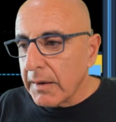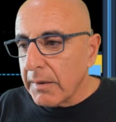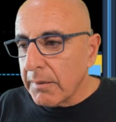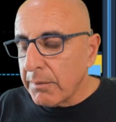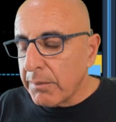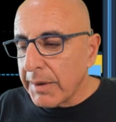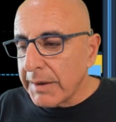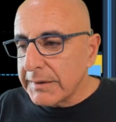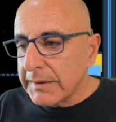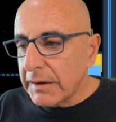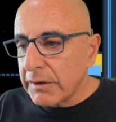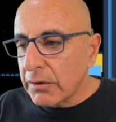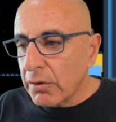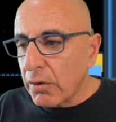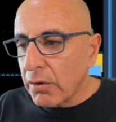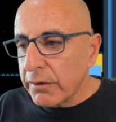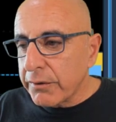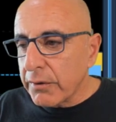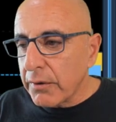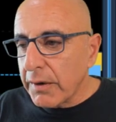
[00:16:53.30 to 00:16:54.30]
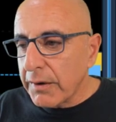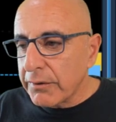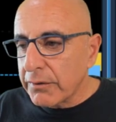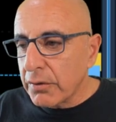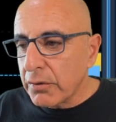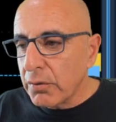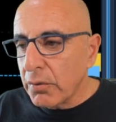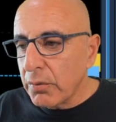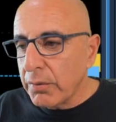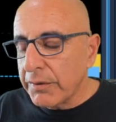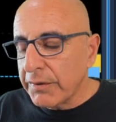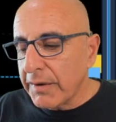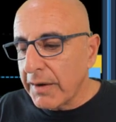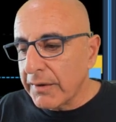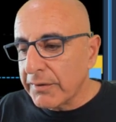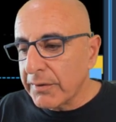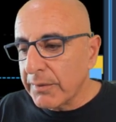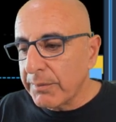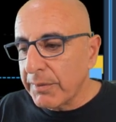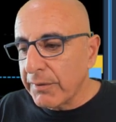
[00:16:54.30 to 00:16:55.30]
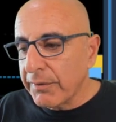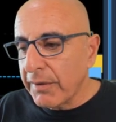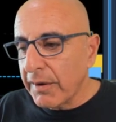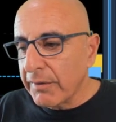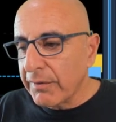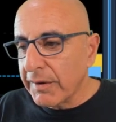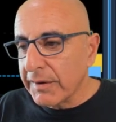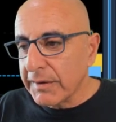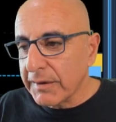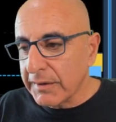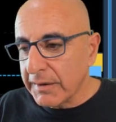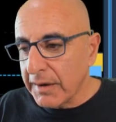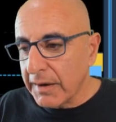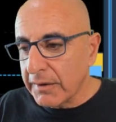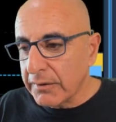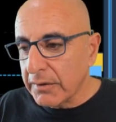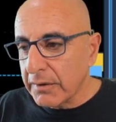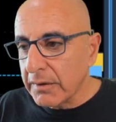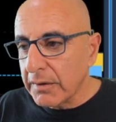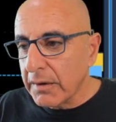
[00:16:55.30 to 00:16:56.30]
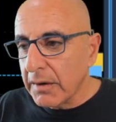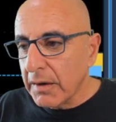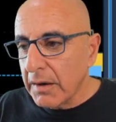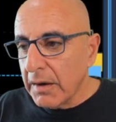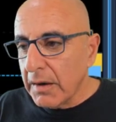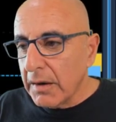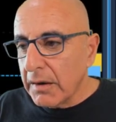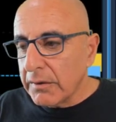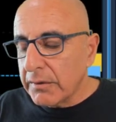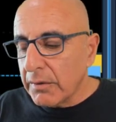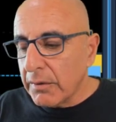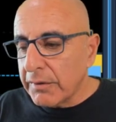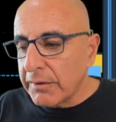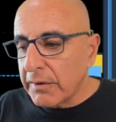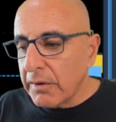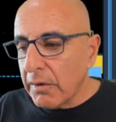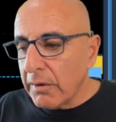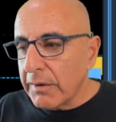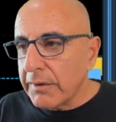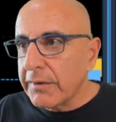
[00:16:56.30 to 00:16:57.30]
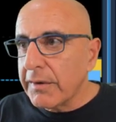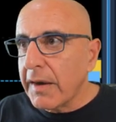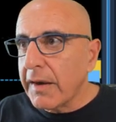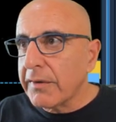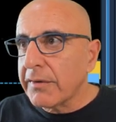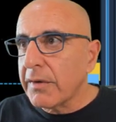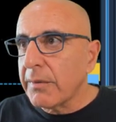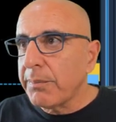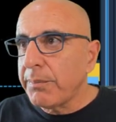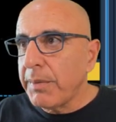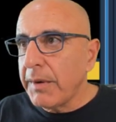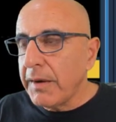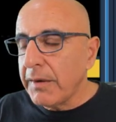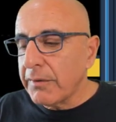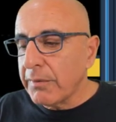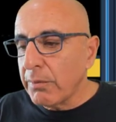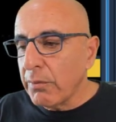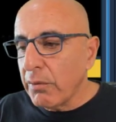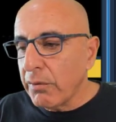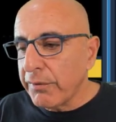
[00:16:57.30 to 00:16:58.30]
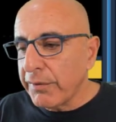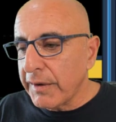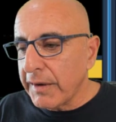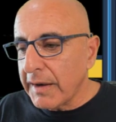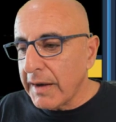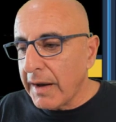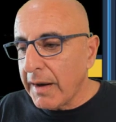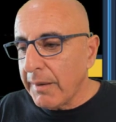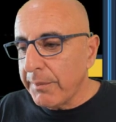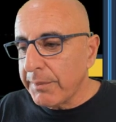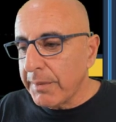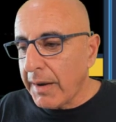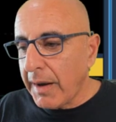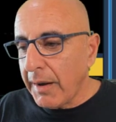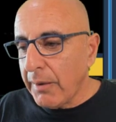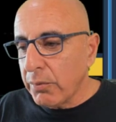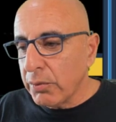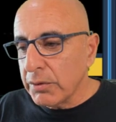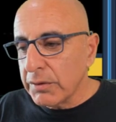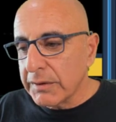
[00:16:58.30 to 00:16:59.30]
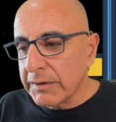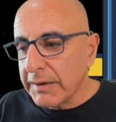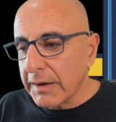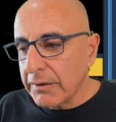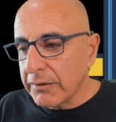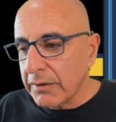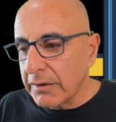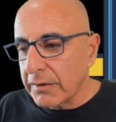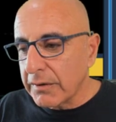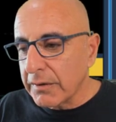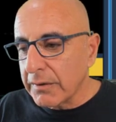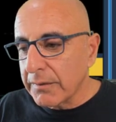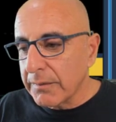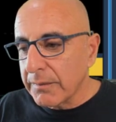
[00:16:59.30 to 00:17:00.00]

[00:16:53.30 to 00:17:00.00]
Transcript: but it also has to do with the S&P 500 direction. So as long as the S&P is moving up, I wouldn't touch it.